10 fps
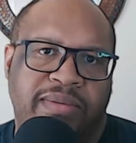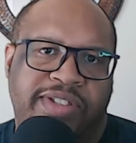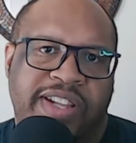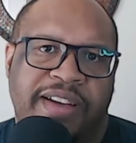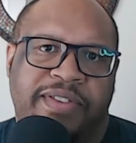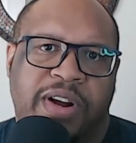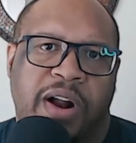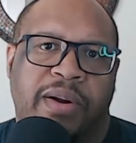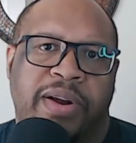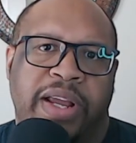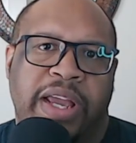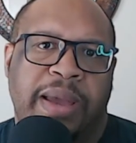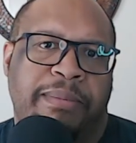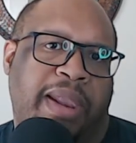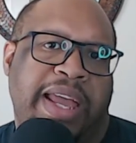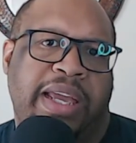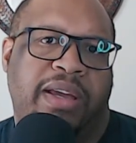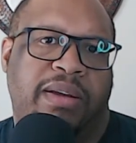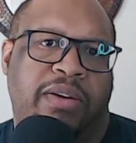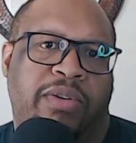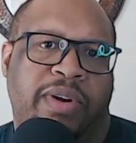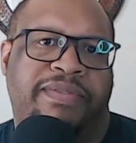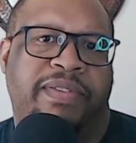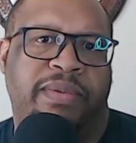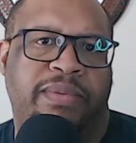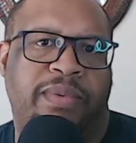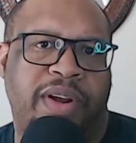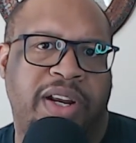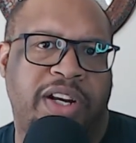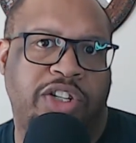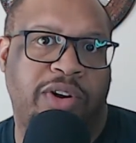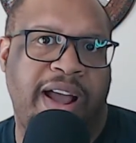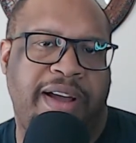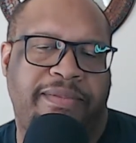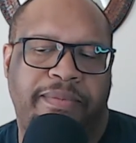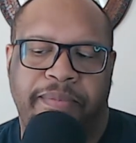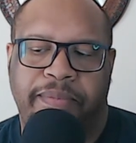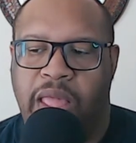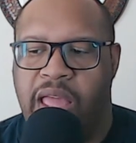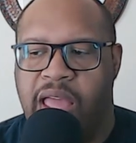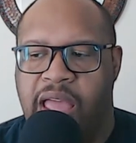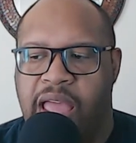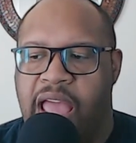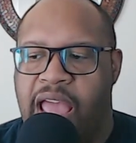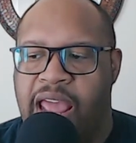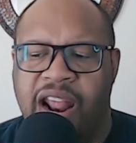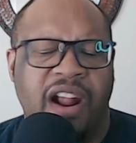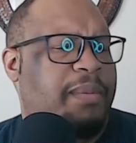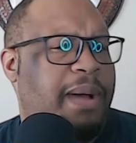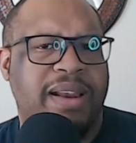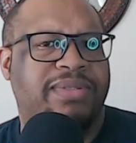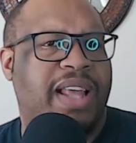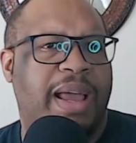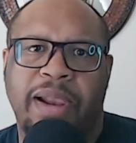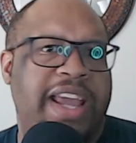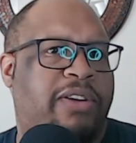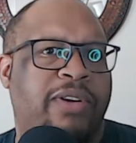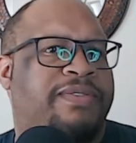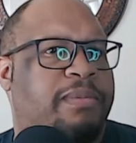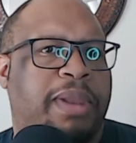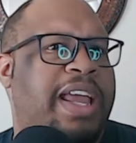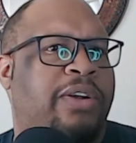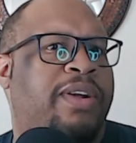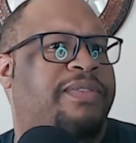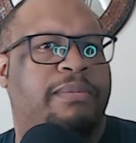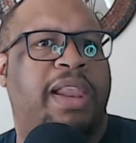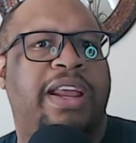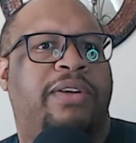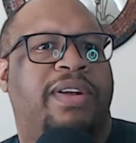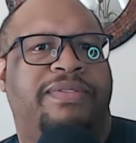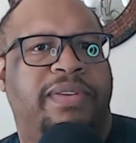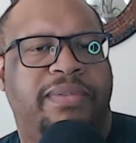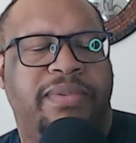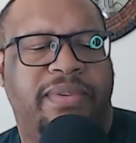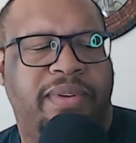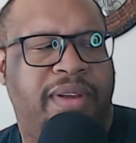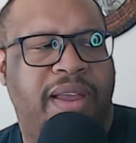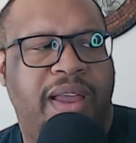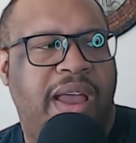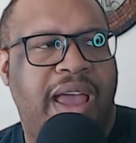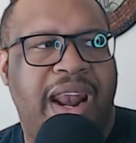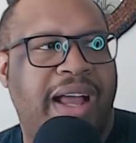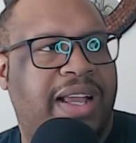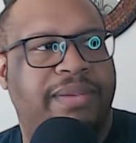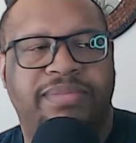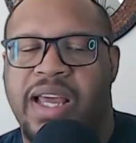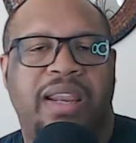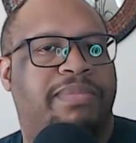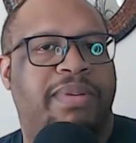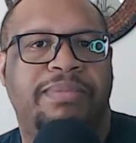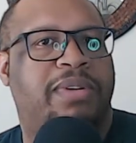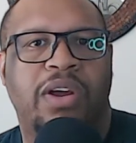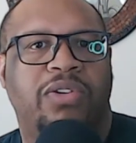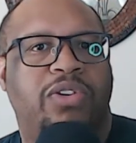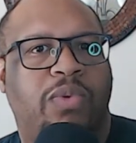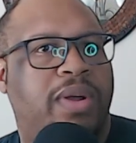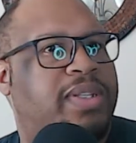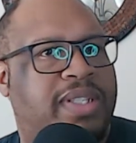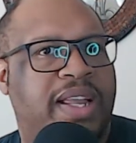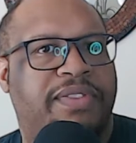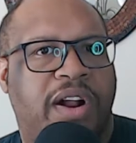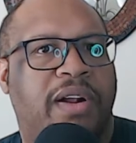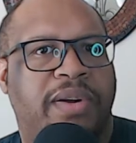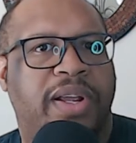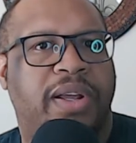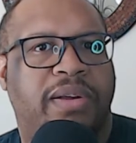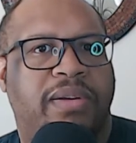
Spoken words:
Steph Curry and Blake Griffin were in the draft. And everybody was like, Blake Griffin, Blake Griffin, Blake Griffin. And I kept telling people, no, you want Steph Curry.